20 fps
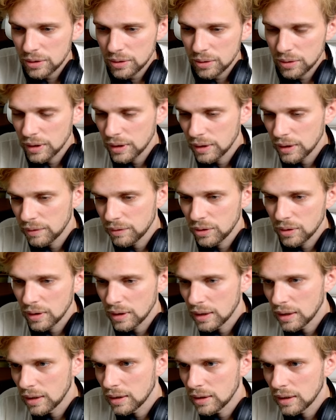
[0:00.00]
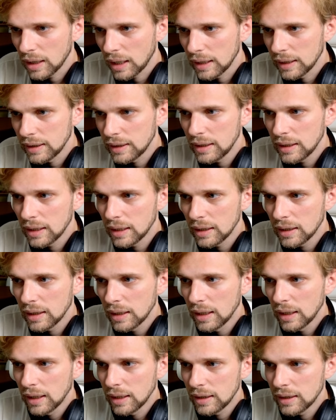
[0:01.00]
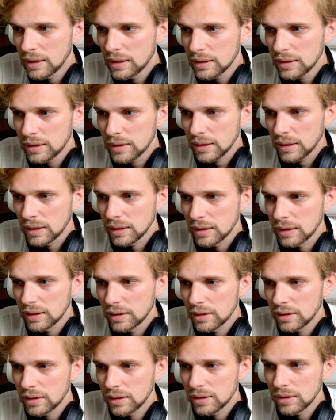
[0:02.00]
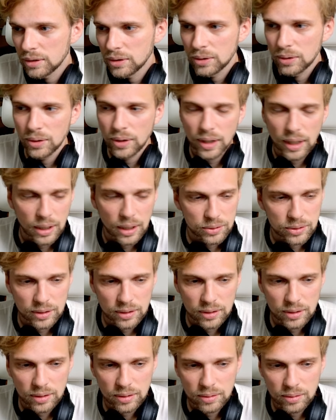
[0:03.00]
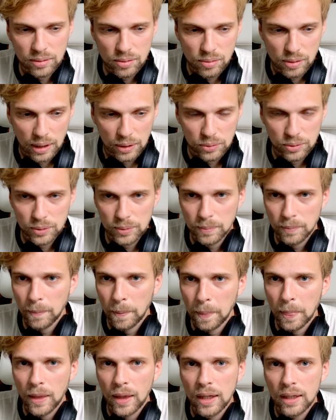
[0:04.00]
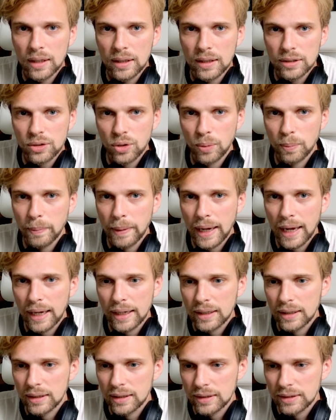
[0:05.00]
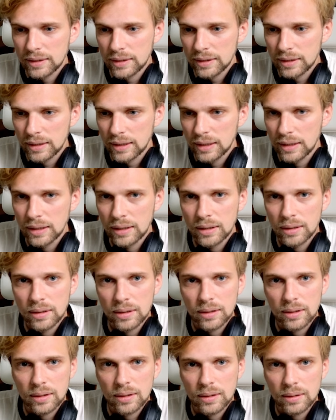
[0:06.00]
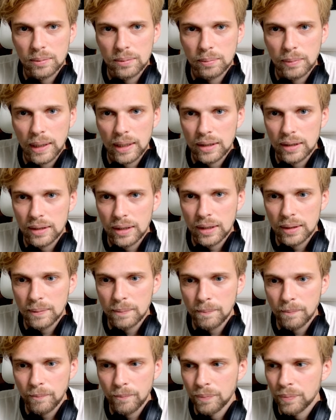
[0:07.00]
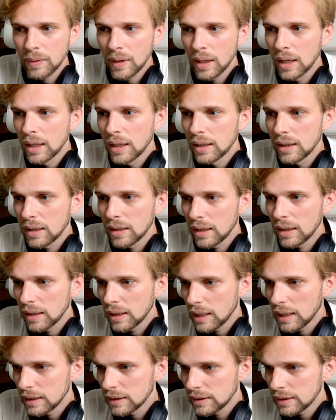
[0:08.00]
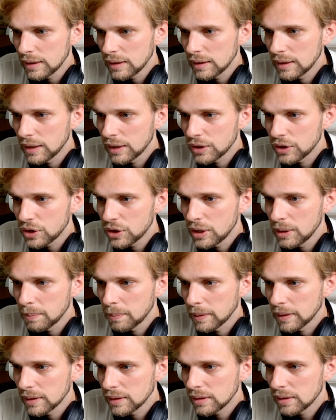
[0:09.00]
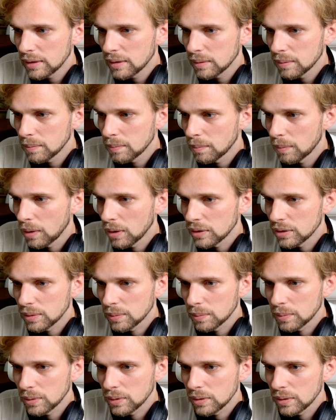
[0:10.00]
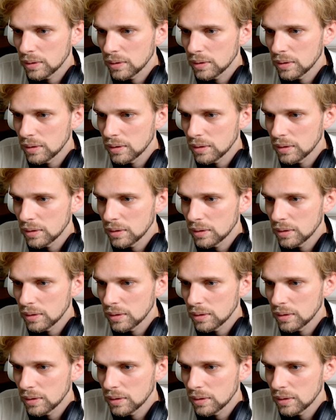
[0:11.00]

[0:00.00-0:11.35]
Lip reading: to give you an idea, this is 2,000 crowns. Let's go back and let's see, back again, and see the cheapest possible